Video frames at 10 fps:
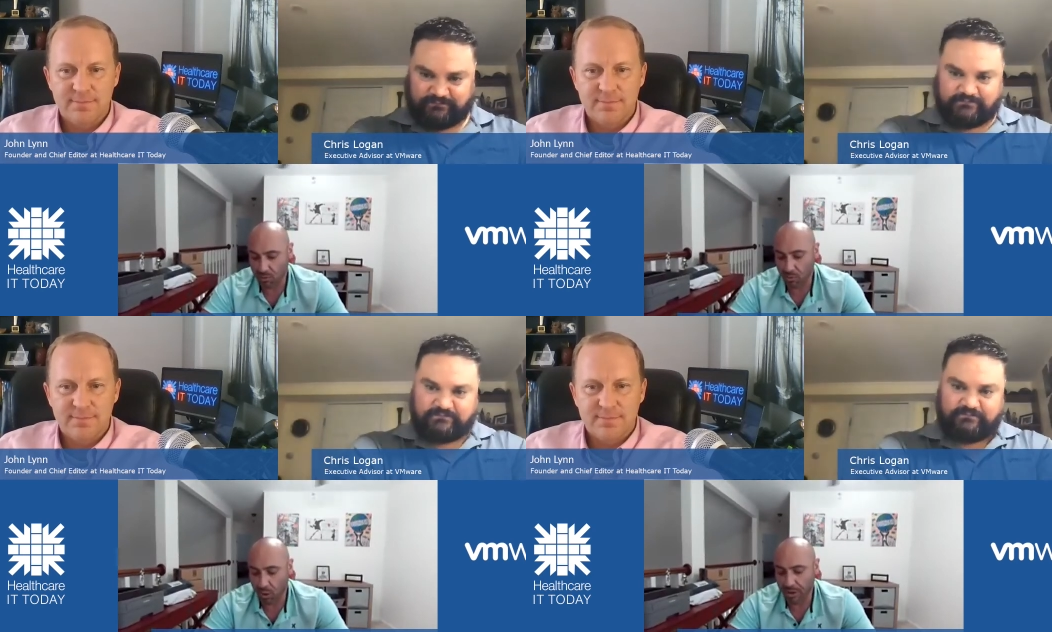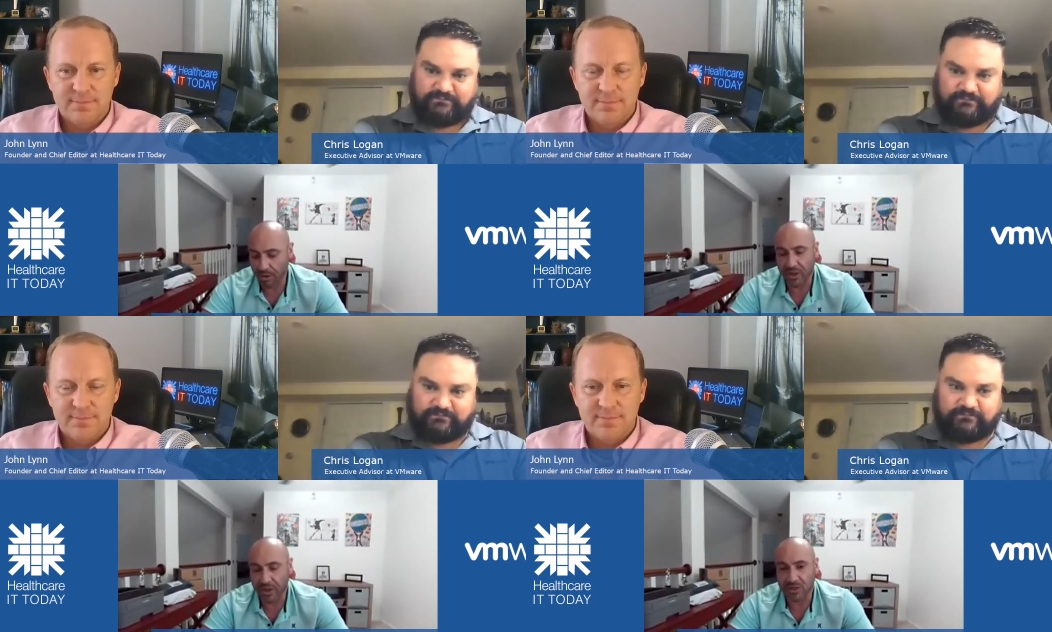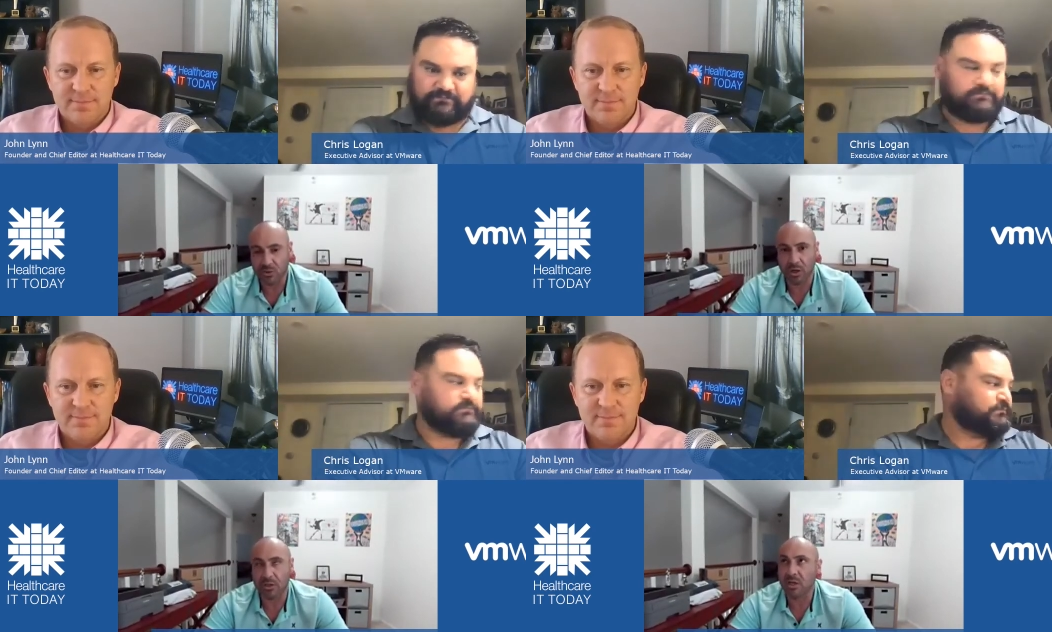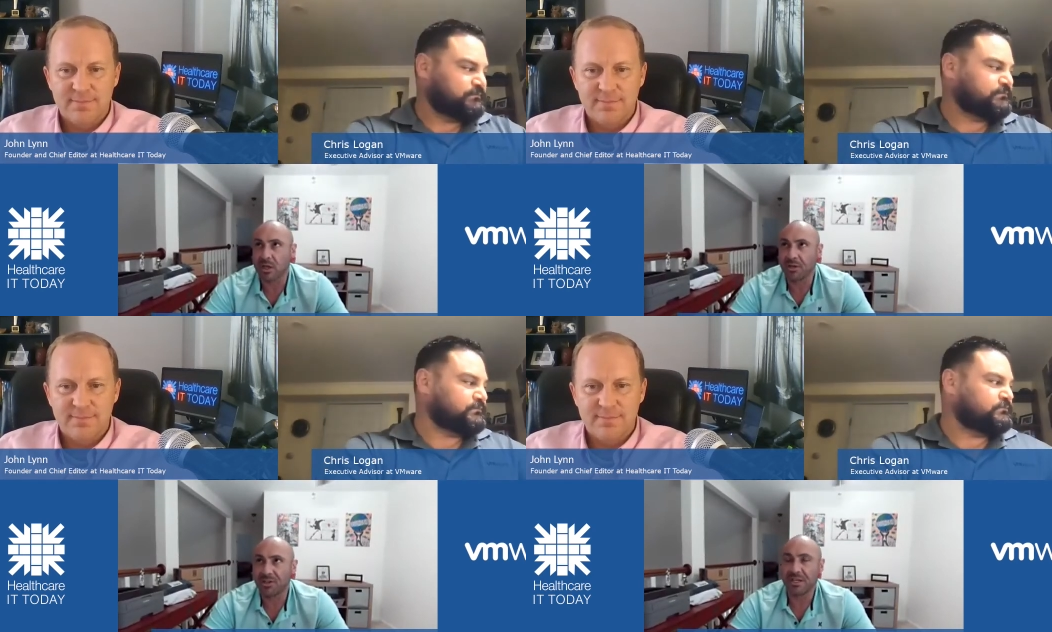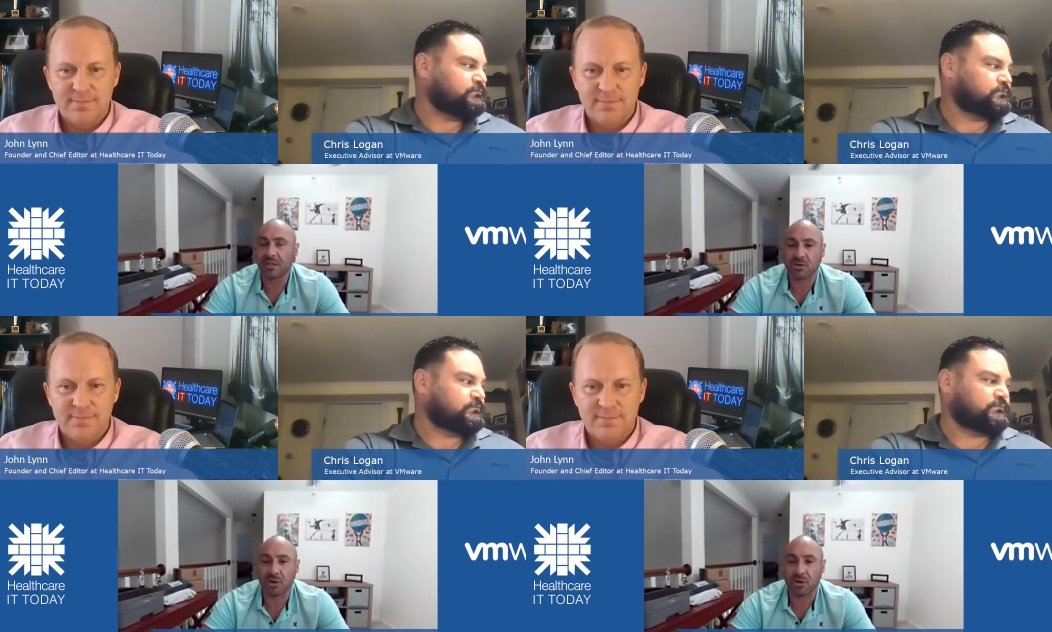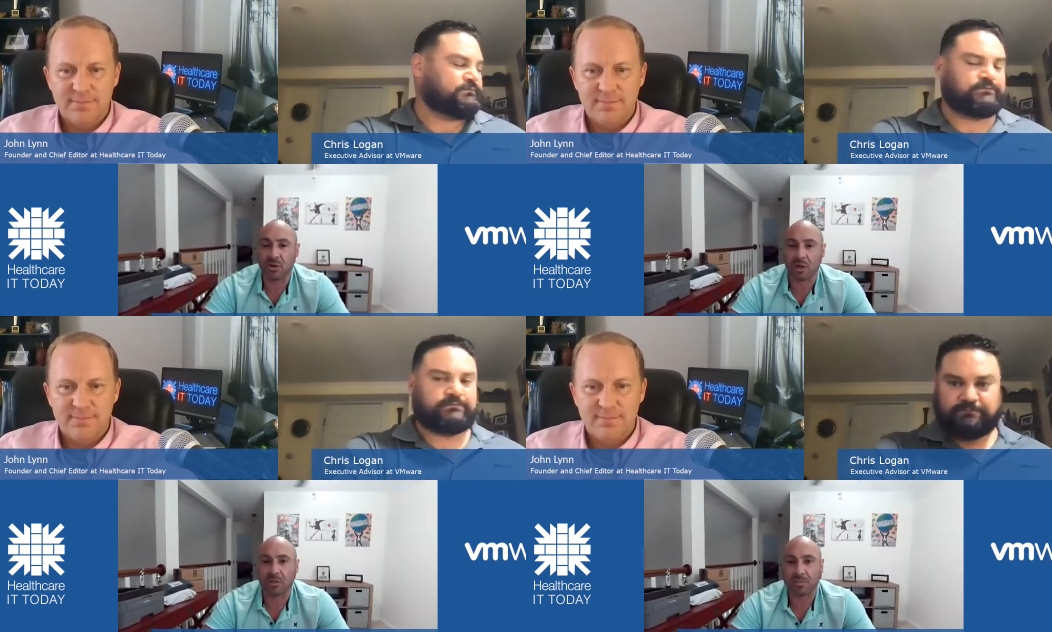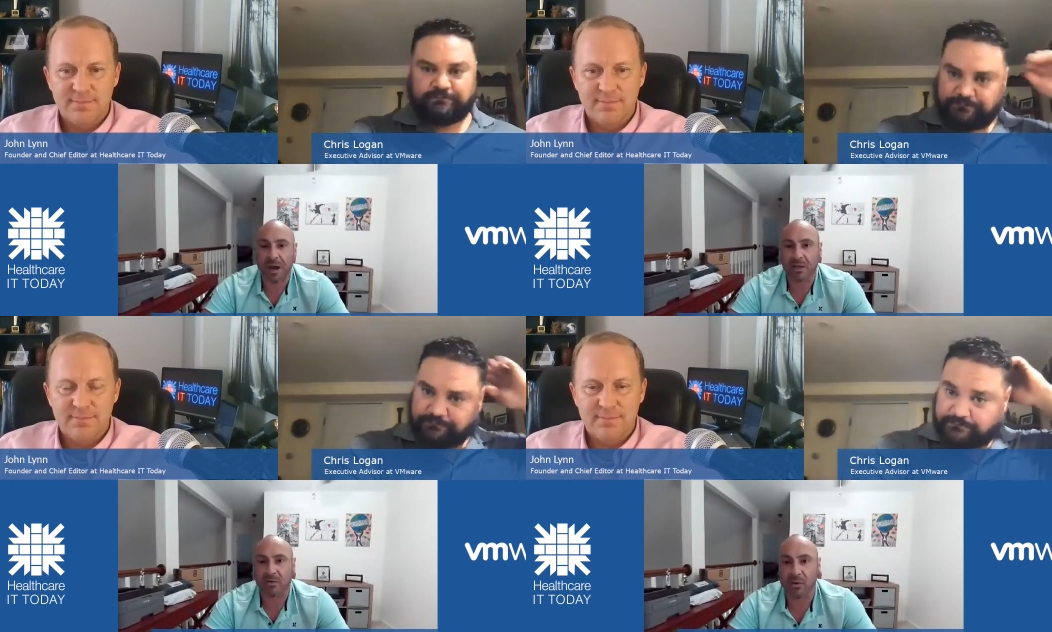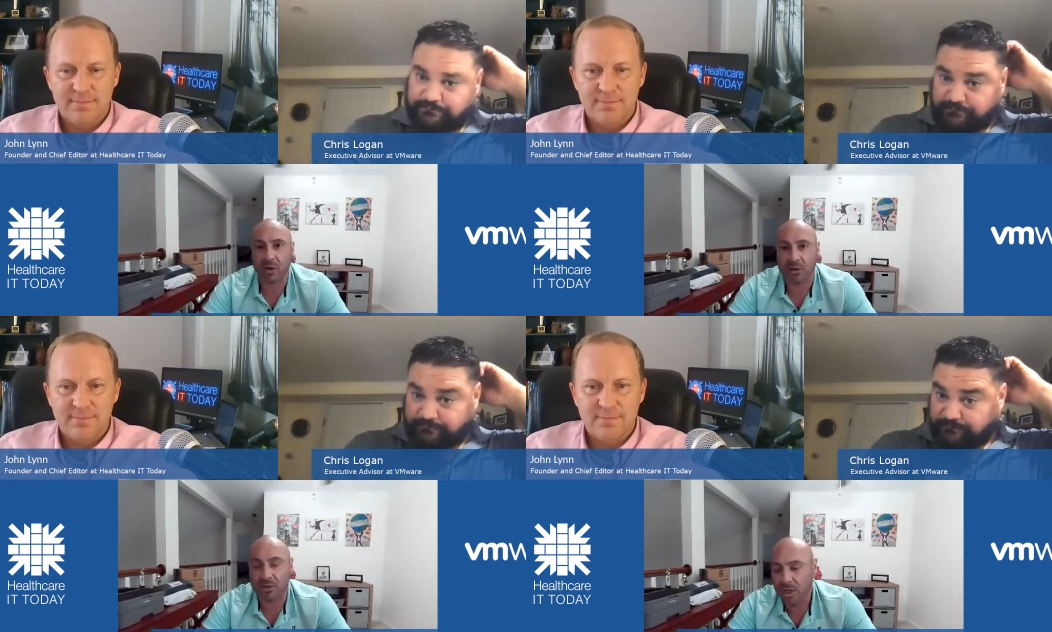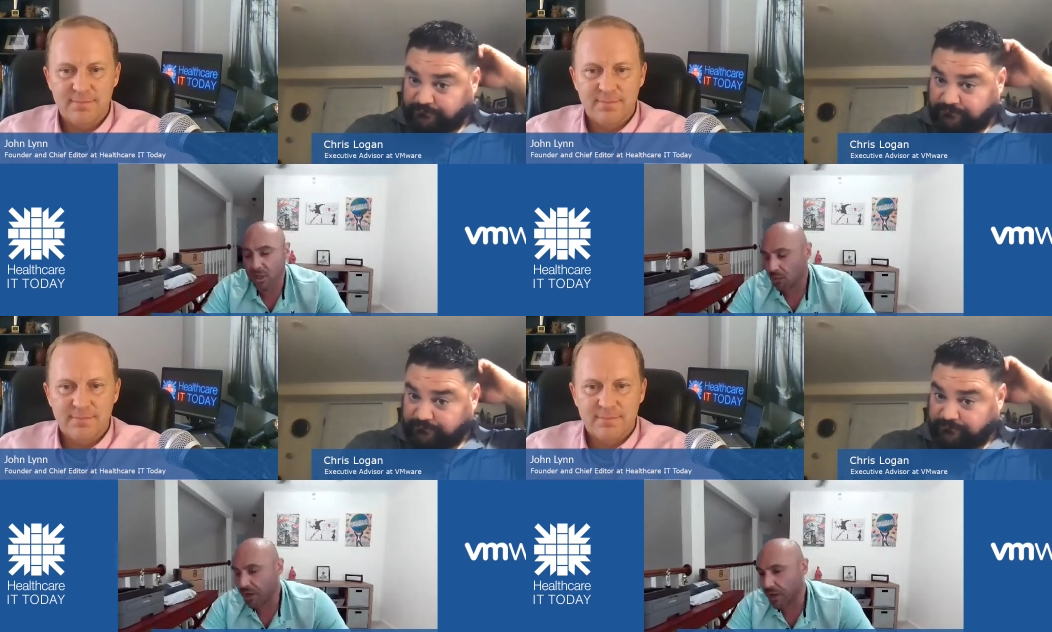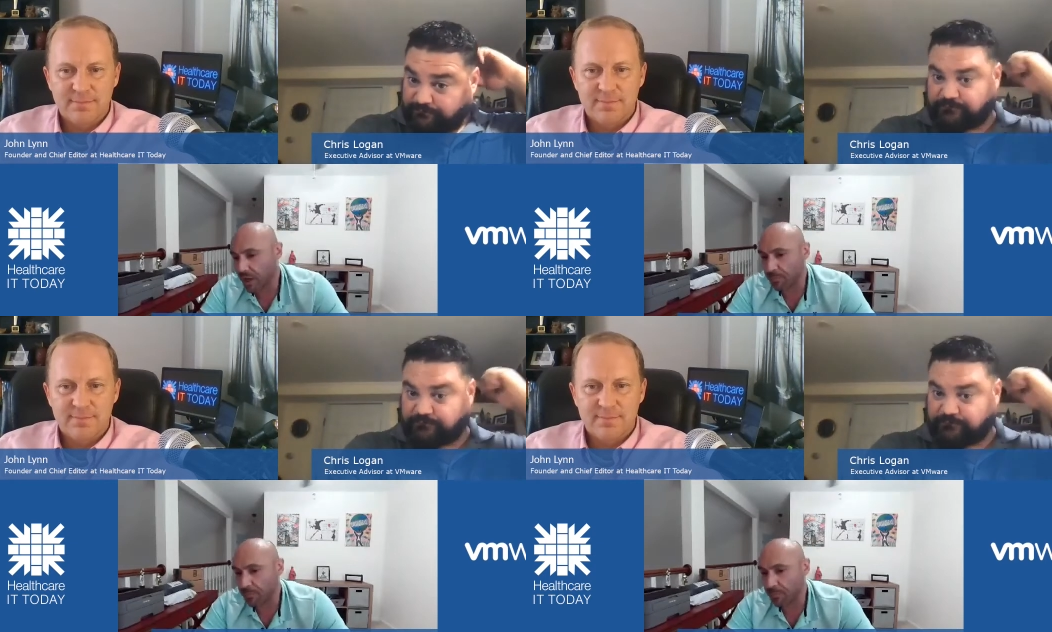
Speaker 1: you know, one of the things was deconstructed PACS for us.